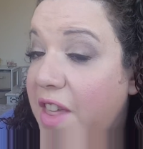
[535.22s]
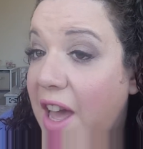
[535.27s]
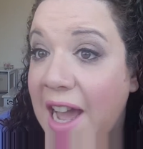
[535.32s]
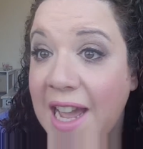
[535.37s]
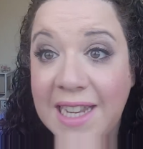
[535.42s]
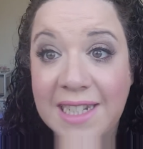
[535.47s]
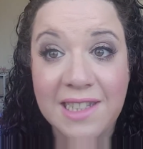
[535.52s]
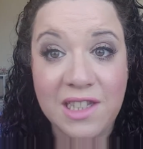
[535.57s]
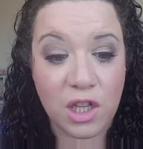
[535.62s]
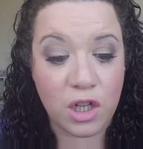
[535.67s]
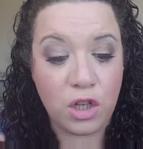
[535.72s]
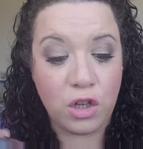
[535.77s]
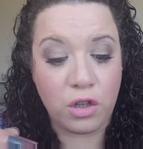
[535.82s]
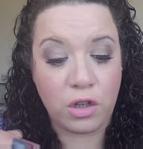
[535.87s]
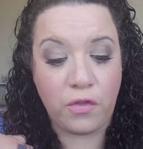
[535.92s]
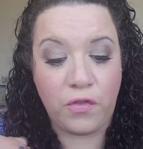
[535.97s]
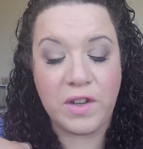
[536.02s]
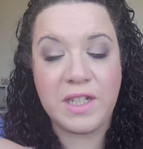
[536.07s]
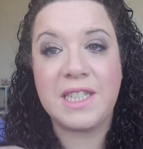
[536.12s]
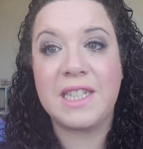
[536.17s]
That is the
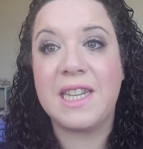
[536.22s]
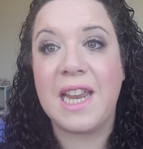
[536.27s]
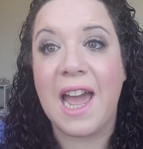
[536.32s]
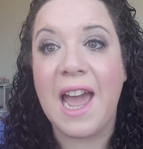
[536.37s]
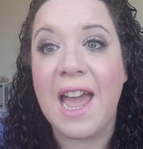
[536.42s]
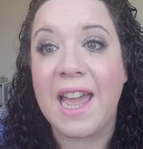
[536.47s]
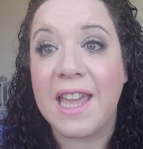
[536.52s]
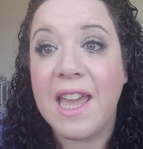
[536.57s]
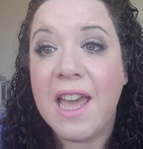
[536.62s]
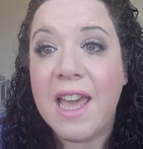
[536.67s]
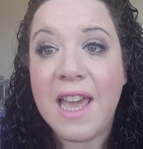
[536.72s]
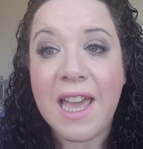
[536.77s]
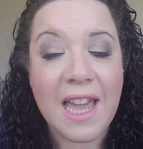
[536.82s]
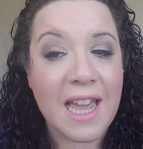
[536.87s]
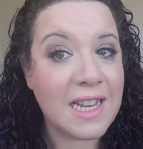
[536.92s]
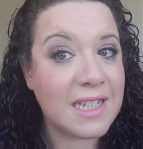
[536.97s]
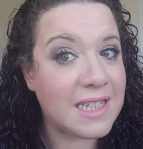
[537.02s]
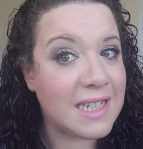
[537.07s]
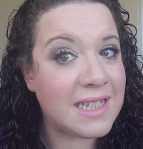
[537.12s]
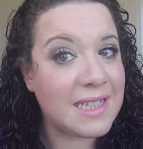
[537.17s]
look for today.
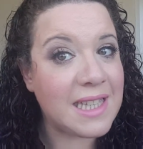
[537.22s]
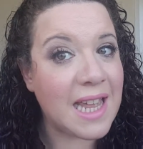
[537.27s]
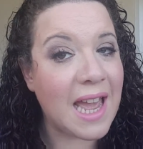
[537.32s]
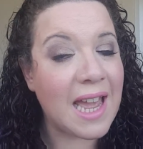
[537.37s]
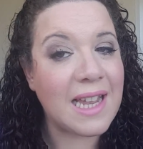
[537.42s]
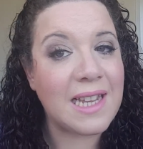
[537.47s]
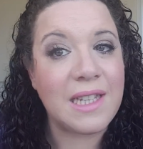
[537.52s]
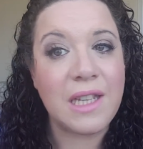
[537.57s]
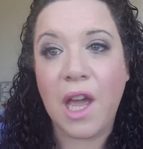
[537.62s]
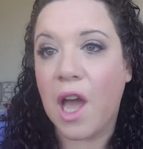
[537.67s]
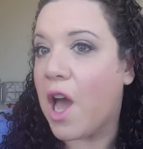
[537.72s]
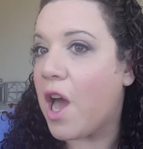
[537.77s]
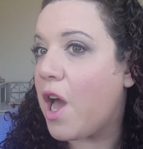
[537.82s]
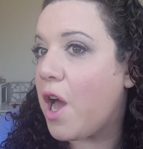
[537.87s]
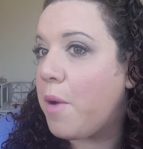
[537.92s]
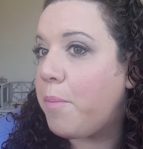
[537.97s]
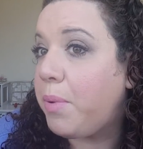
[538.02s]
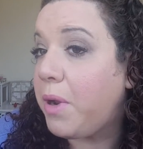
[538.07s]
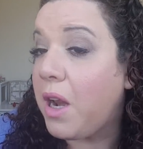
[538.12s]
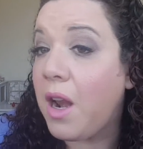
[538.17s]
It is a
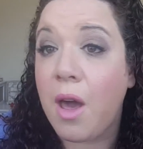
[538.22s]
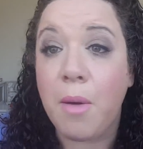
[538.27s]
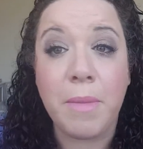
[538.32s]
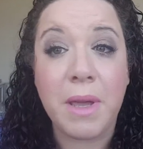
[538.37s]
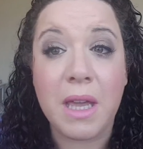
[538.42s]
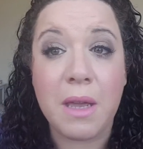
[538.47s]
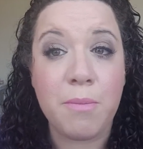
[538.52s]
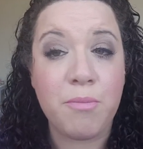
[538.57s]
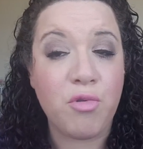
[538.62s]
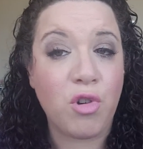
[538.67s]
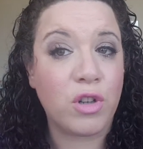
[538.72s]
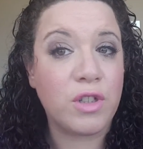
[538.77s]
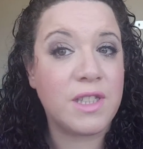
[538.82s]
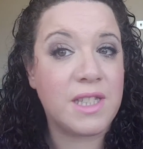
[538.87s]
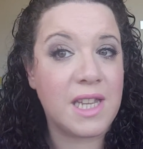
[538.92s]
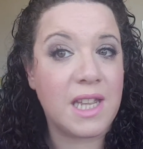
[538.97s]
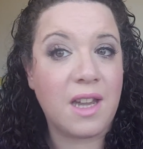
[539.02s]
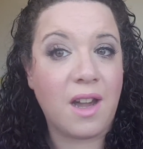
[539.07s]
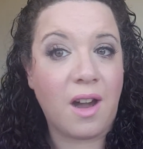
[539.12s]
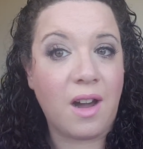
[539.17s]
plummy
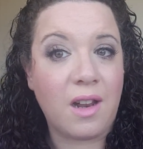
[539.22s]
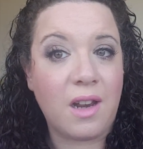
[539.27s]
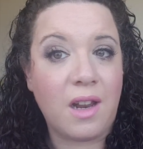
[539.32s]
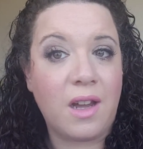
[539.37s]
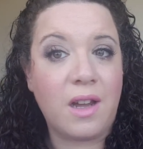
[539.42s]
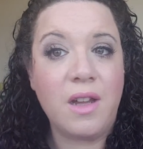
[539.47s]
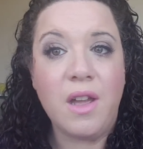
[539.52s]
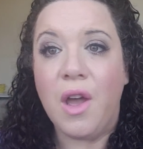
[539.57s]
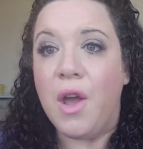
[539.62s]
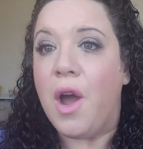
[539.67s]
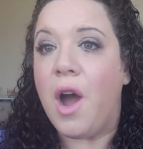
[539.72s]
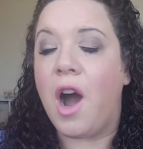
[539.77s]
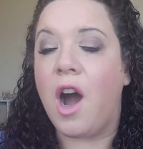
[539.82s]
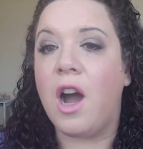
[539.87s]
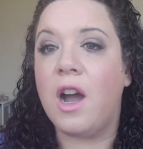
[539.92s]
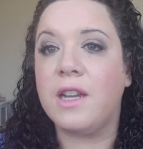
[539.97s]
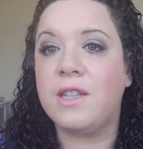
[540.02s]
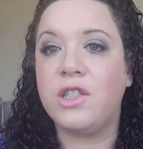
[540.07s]
bronzy colour. I